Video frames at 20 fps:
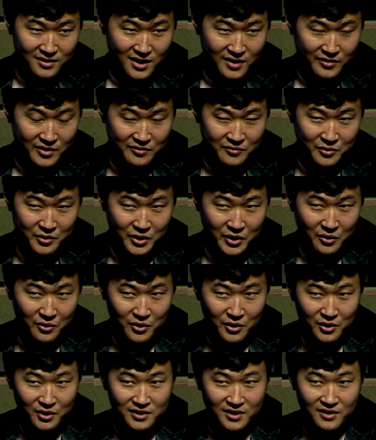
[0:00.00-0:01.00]
of a
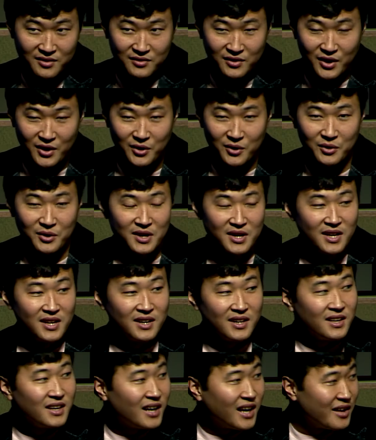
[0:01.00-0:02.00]
4-year-old, and so
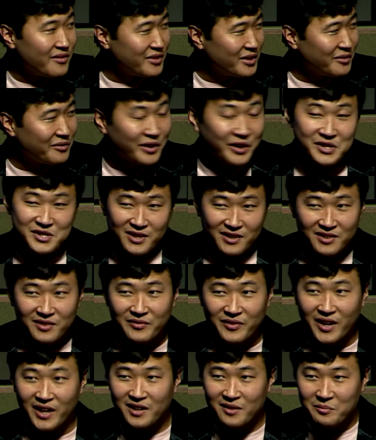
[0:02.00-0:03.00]
I feel very
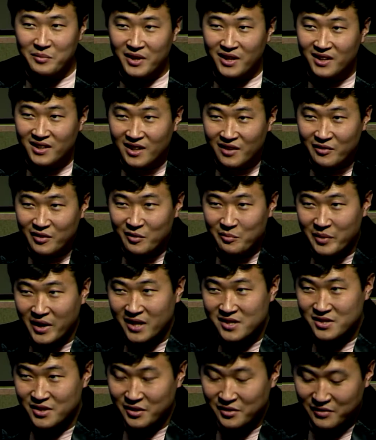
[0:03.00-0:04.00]
justified in being a lover of bad
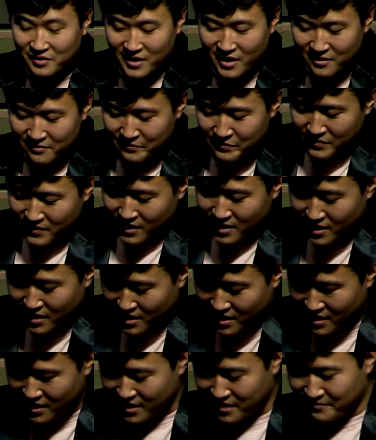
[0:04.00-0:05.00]
jokes now.
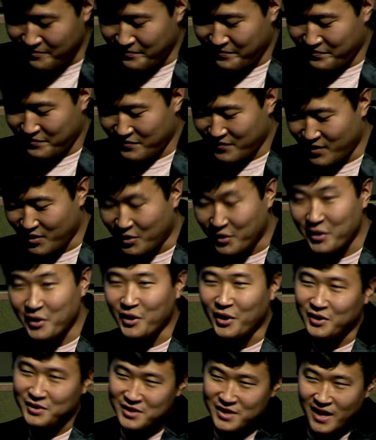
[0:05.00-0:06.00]
They're
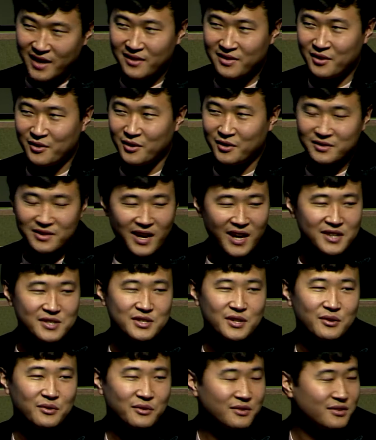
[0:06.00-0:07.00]
all dad
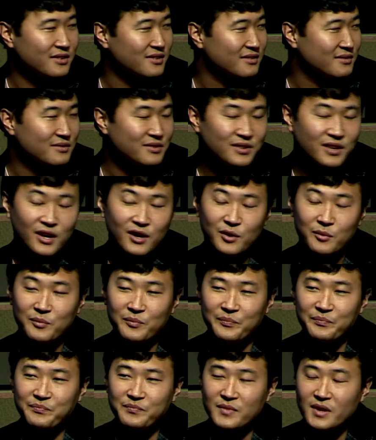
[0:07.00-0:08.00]
jokes. So
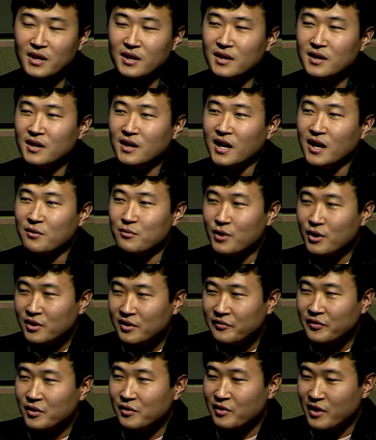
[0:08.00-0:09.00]
I wrote a
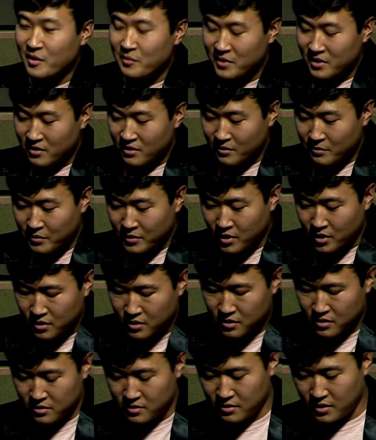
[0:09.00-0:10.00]
few of them into the book,
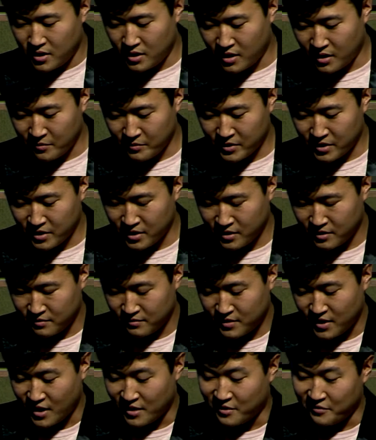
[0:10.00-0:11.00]
and I'm going to
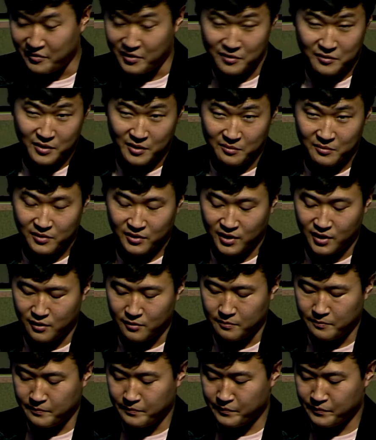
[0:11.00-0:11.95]
tell a few of them. So